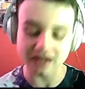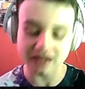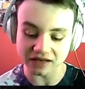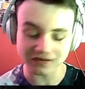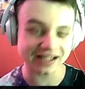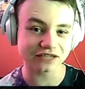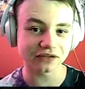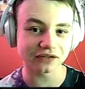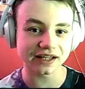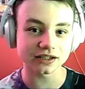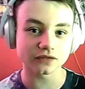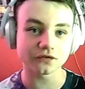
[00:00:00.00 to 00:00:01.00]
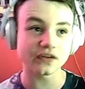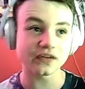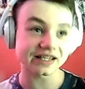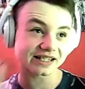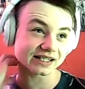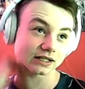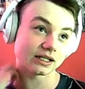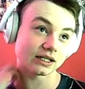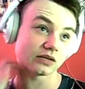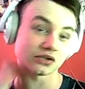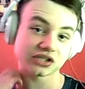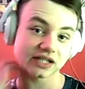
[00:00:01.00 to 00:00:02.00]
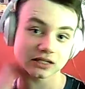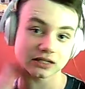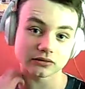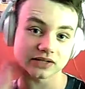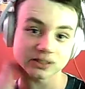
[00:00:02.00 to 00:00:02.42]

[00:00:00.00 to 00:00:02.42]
That is the end of this little series.